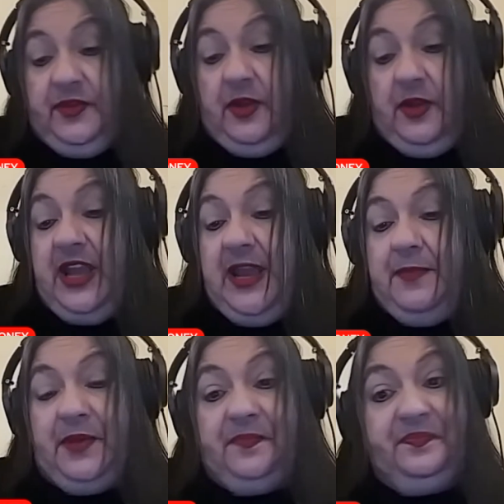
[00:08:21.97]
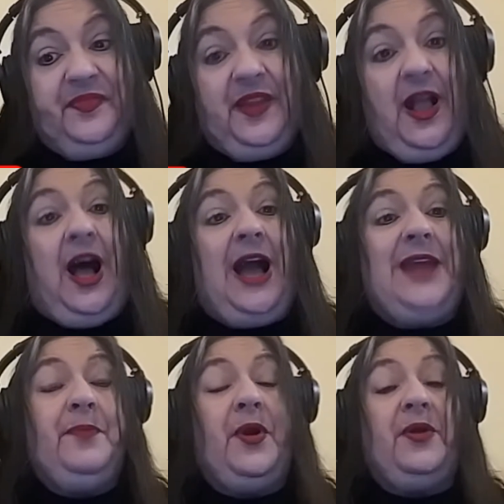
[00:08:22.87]
okay but
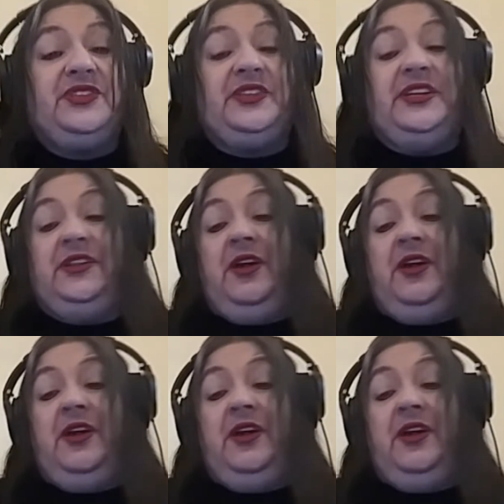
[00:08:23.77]
I personally